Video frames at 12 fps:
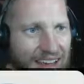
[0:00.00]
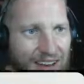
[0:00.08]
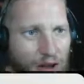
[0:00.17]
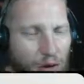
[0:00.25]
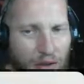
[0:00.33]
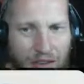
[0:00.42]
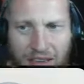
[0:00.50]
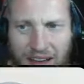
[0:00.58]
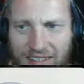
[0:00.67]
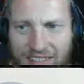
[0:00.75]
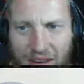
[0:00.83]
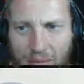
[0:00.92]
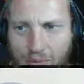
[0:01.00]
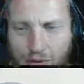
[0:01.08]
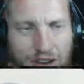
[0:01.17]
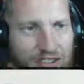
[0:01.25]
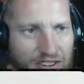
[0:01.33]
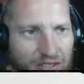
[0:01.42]
no other guns can
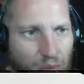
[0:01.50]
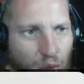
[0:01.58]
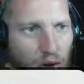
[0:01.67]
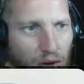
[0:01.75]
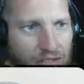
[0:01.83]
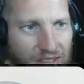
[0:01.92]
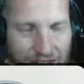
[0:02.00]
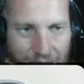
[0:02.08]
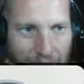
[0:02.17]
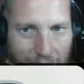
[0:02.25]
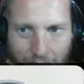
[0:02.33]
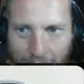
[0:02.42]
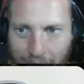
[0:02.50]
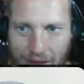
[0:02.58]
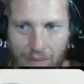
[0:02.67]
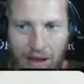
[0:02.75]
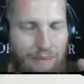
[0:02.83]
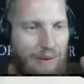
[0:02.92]
breach its walls. It
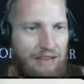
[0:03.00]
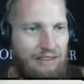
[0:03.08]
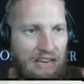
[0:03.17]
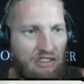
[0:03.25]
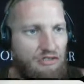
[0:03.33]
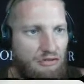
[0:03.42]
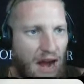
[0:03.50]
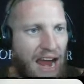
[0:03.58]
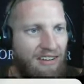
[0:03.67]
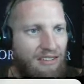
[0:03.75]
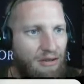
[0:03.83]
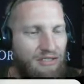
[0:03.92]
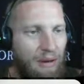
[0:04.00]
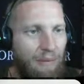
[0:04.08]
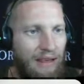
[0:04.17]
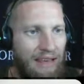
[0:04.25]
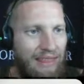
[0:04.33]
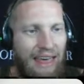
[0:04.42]
might be detracked or something
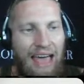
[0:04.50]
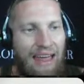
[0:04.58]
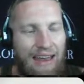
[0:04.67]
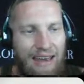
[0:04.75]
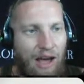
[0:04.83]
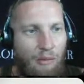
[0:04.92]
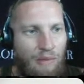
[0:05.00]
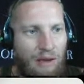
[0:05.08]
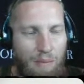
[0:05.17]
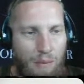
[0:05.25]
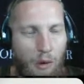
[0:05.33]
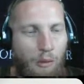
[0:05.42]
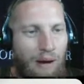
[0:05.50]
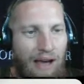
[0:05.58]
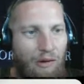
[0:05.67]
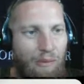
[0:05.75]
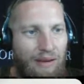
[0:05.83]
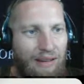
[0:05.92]
like that, and now
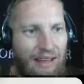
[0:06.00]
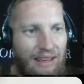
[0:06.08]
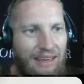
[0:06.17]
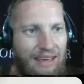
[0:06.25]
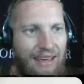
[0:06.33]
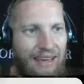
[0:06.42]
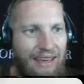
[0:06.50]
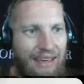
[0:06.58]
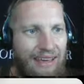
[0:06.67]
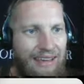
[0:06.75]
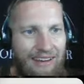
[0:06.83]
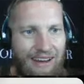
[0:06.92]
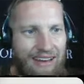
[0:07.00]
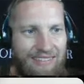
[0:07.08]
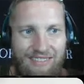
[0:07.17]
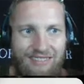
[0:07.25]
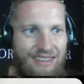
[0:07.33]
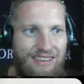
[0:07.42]
immobile. But like,
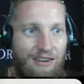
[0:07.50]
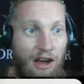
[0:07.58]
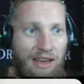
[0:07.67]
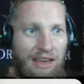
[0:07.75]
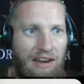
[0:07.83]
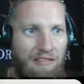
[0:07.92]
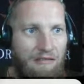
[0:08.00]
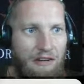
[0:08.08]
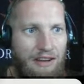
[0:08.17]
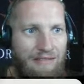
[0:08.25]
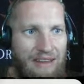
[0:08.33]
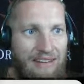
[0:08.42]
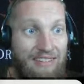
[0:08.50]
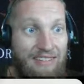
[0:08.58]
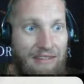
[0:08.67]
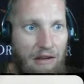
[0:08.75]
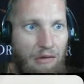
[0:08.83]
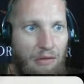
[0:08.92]
you're not getting rid of it. It's
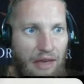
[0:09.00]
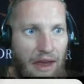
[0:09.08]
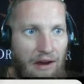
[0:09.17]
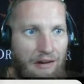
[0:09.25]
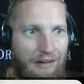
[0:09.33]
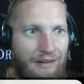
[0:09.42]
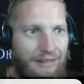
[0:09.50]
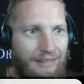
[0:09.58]
still there.